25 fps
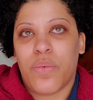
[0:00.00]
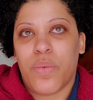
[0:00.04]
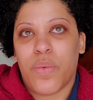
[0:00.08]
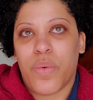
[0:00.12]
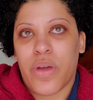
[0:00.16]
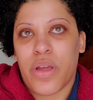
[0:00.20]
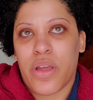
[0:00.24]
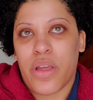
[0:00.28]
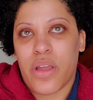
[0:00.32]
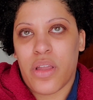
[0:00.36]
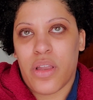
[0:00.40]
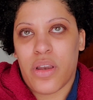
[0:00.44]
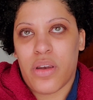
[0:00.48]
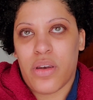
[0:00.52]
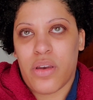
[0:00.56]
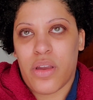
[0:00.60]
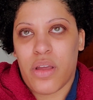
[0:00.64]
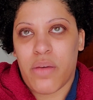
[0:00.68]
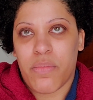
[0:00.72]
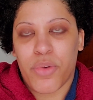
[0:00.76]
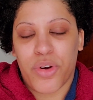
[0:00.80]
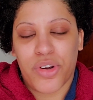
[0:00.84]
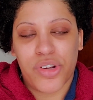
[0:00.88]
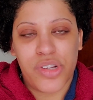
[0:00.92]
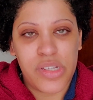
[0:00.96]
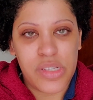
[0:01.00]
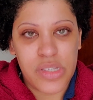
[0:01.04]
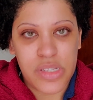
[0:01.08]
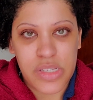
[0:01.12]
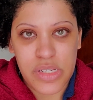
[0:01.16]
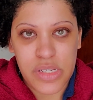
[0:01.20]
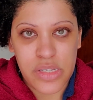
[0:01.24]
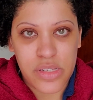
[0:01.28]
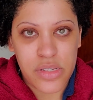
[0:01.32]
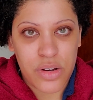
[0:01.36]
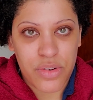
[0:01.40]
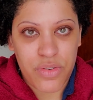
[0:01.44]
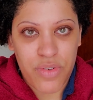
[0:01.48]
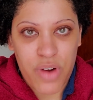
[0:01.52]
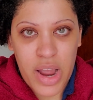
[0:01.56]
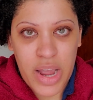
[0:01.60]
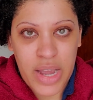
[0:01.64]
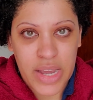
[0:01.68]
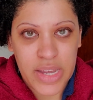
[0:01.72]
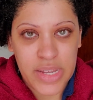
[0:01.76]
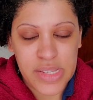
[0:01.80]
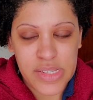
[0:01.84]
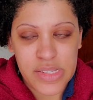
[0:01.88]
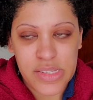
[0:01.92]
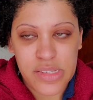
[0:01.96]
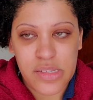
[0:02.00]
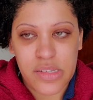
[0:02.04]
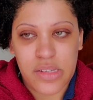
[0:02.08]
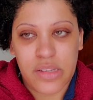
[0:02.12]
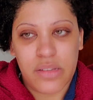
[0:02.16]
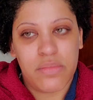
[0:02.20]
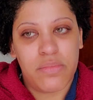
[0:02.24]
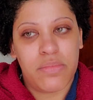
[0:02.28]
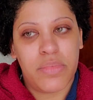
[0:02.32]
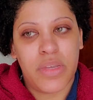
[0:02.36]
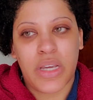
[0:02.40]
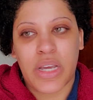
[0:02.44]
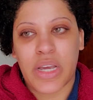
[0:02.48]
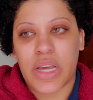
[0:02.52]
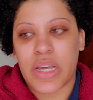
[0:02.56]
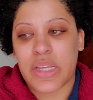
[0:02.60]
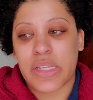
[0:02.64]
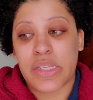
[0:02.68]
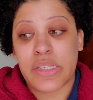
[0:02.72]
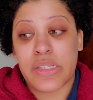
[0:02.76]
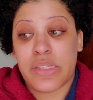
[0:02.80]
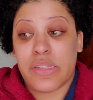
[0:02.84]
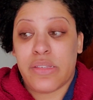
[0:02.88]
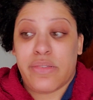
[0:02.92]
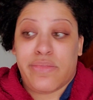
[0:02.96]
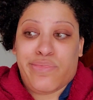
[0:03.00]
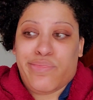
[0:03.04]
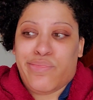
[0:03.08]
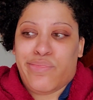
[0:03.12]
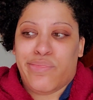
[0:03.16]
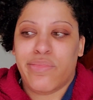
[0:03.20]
when emergencies arise, because